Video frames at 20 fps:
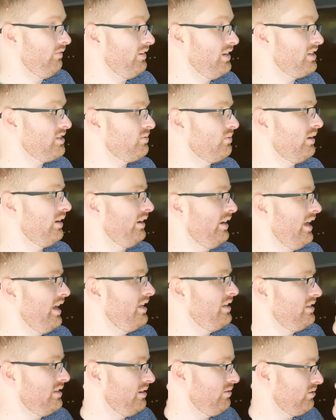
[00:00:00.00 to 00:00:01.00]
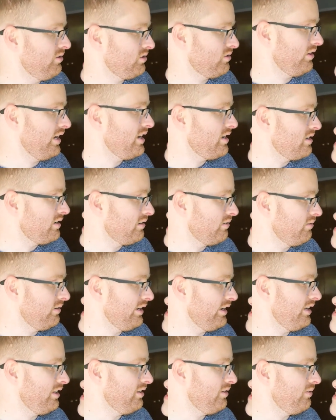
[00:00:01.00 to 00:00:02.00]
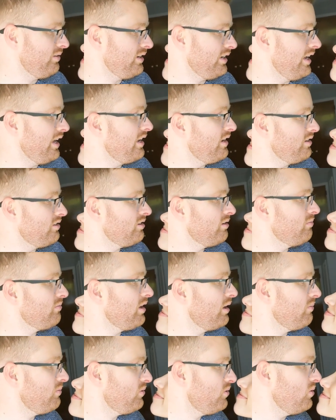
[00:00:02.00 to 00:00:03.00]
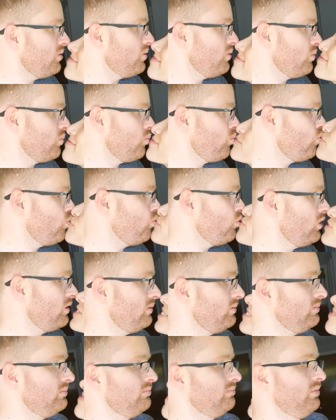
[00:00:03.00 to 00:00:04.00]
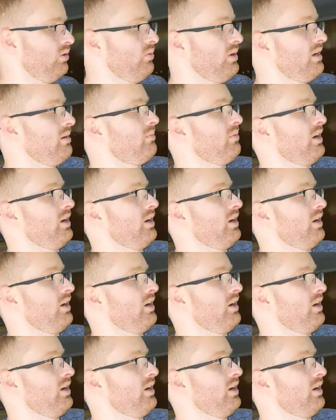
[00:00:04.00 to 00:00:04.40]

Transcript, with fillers: if this where ends, it was great. We can do it again sometime soon. But we could